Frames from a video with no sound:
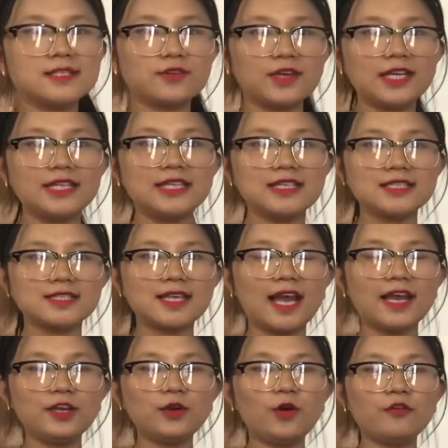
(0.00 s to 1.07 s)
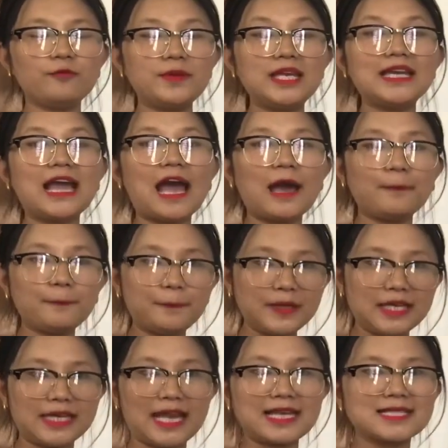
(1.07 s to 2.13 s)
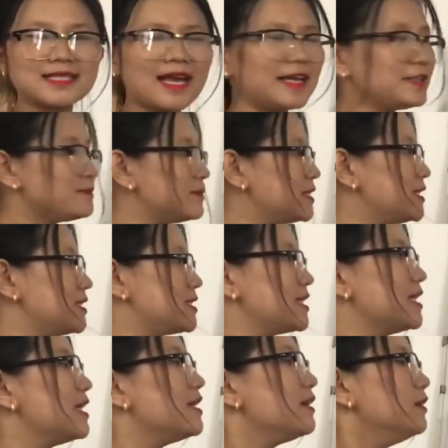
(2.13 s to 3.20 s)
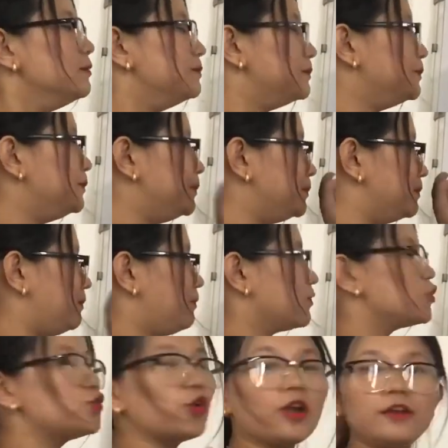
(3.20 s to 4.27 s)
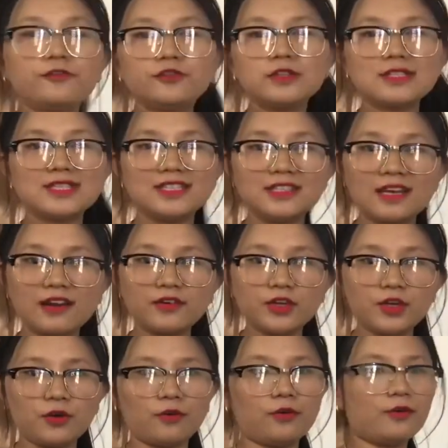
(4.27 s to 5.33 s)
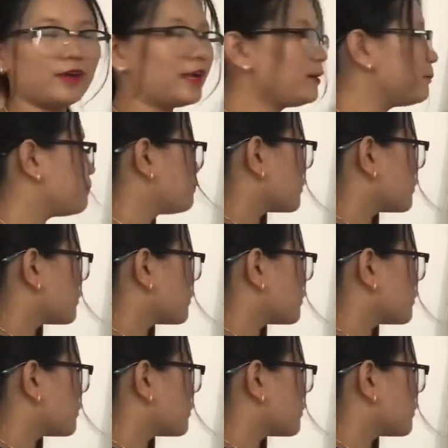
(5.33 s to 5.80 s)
okay, the sign of being happy, excitement, joyful scenario, okay.